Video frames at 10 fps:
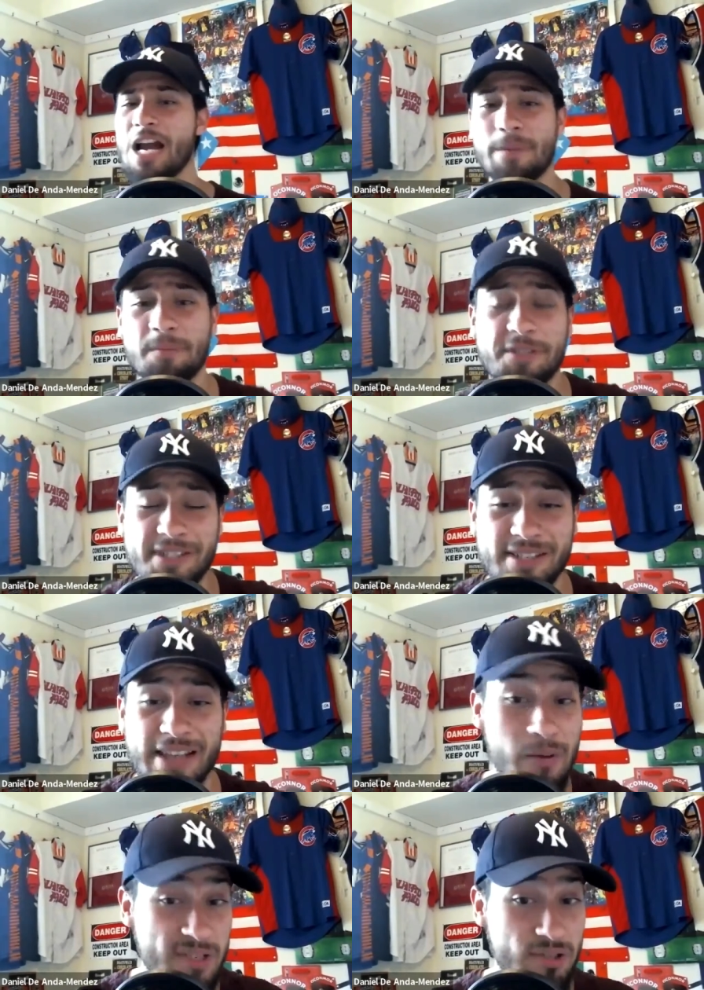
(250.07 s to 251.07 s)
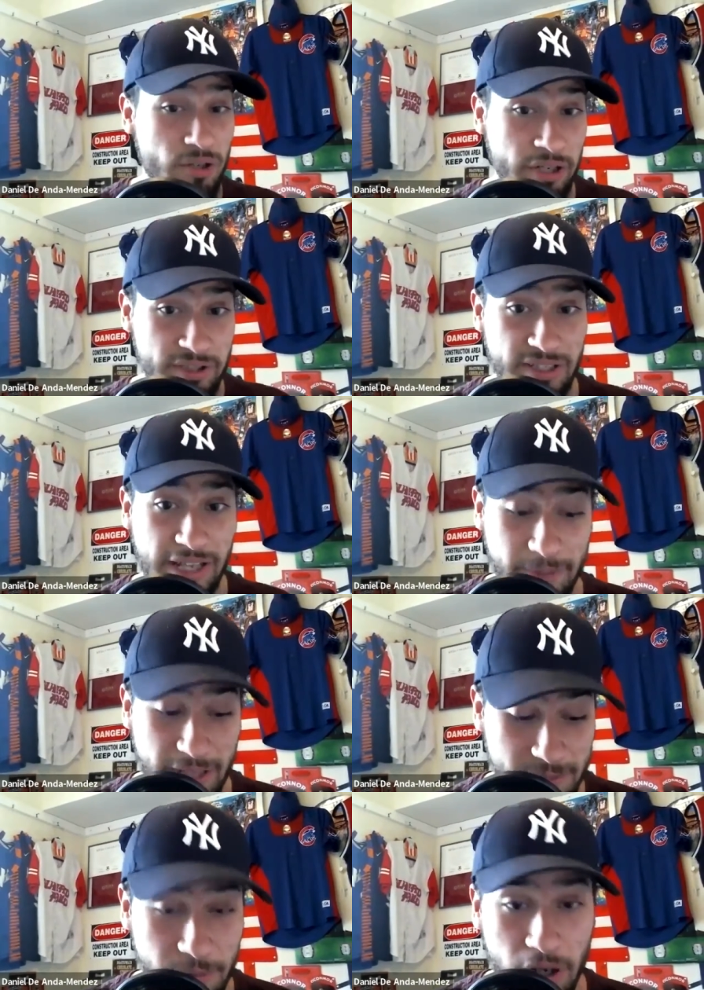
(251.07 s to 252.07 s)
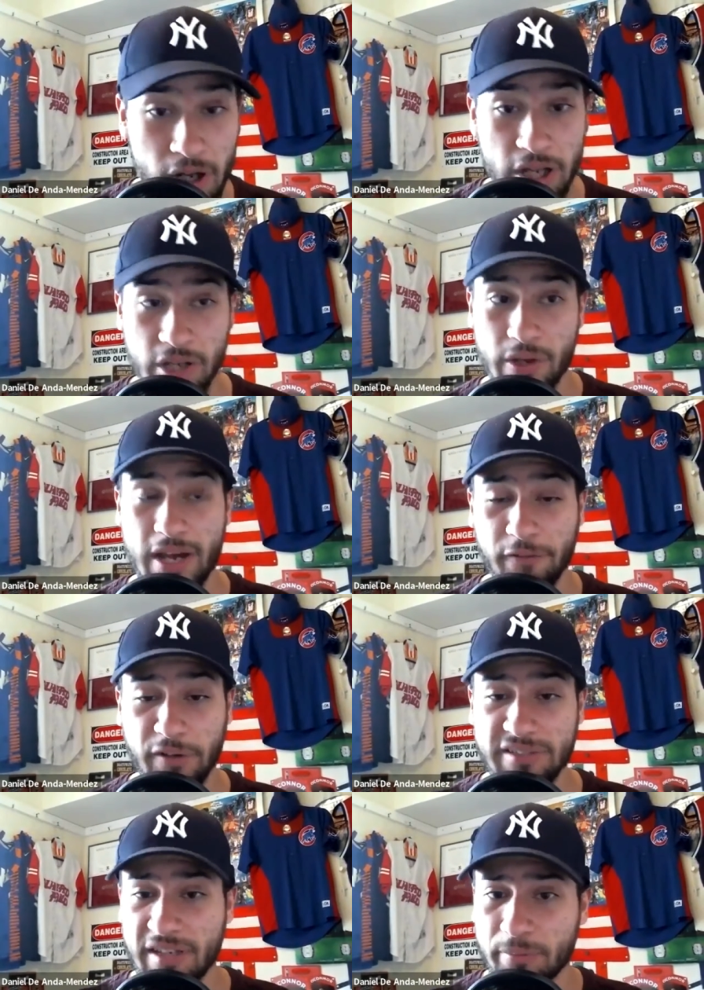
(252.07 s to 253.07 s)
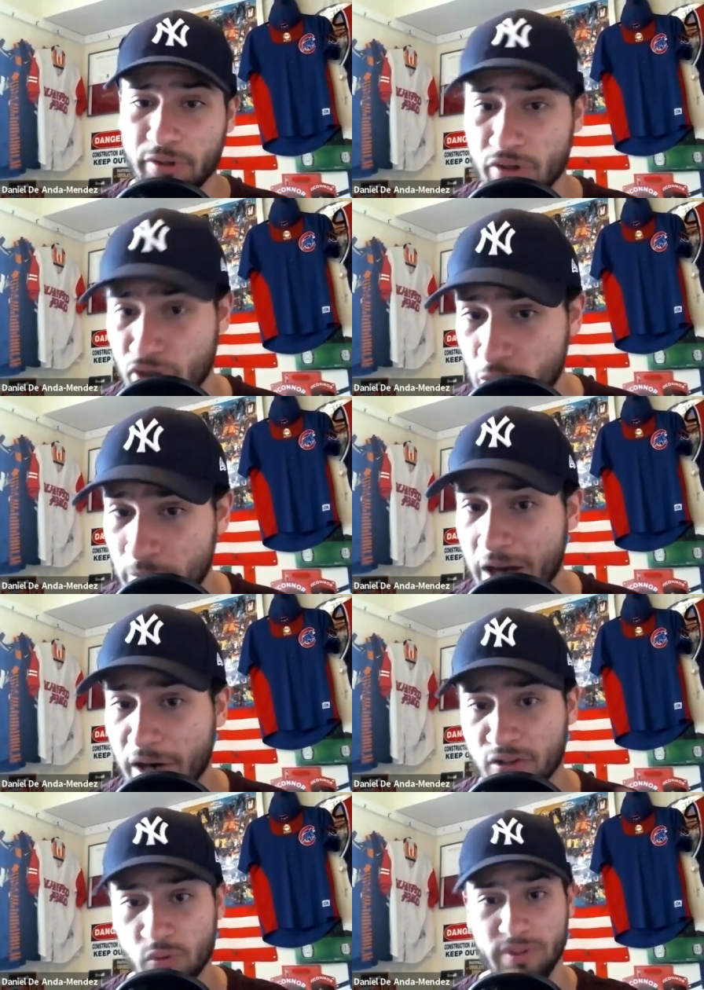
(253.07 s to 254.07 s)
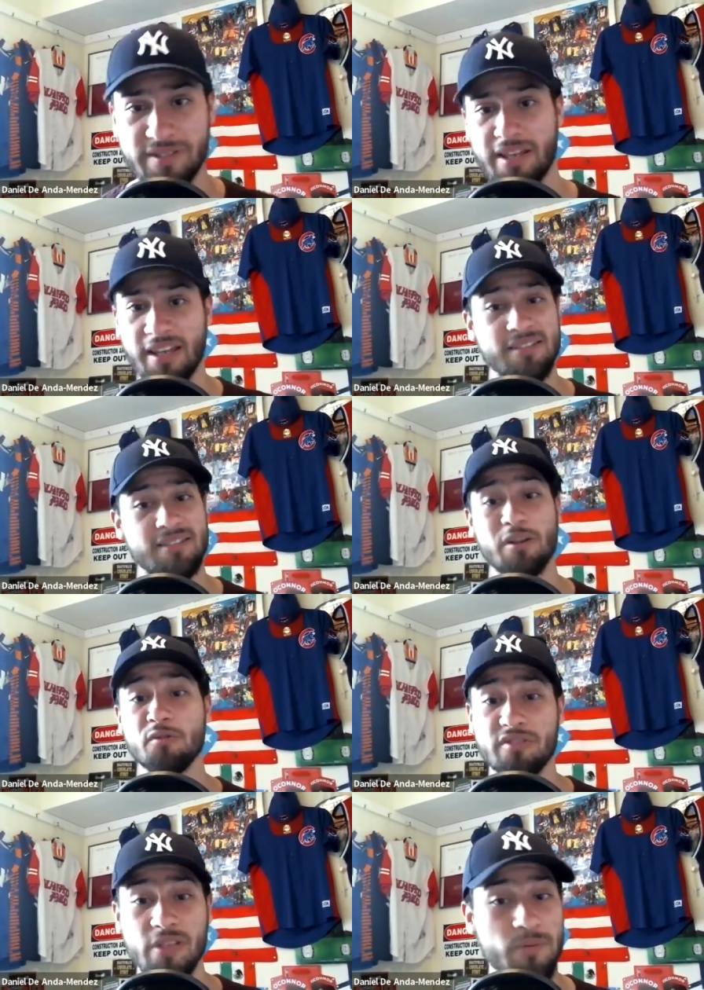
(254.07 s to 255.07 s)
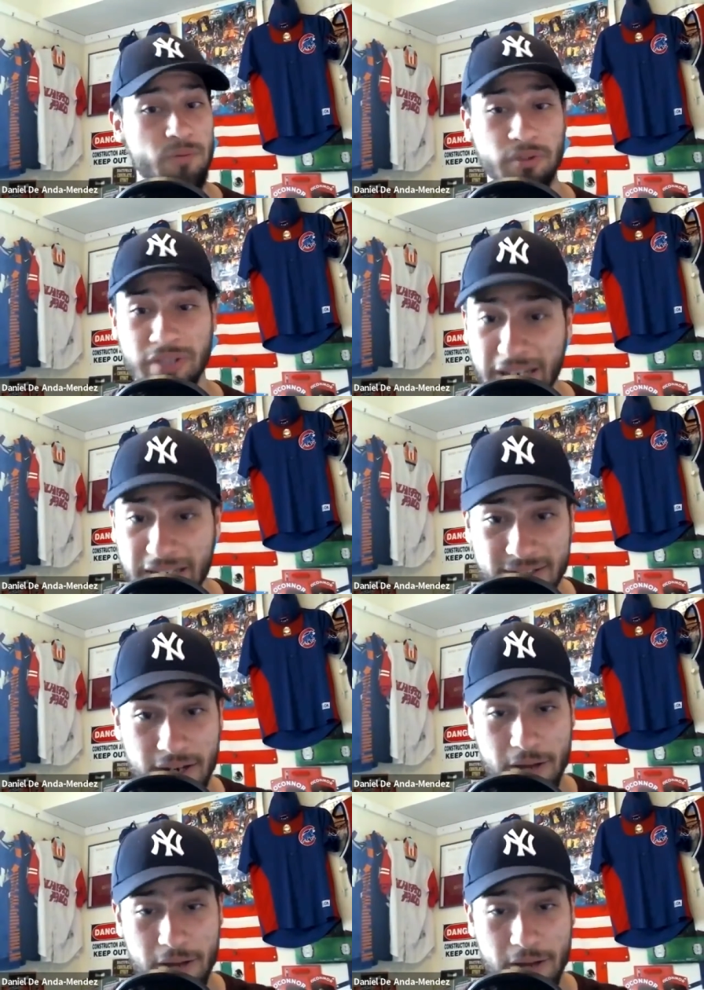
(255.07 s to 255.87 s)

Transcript: I remember since I was starting to like baseball, you have, for example, the Joe Mara Twins days. Those teams were nice.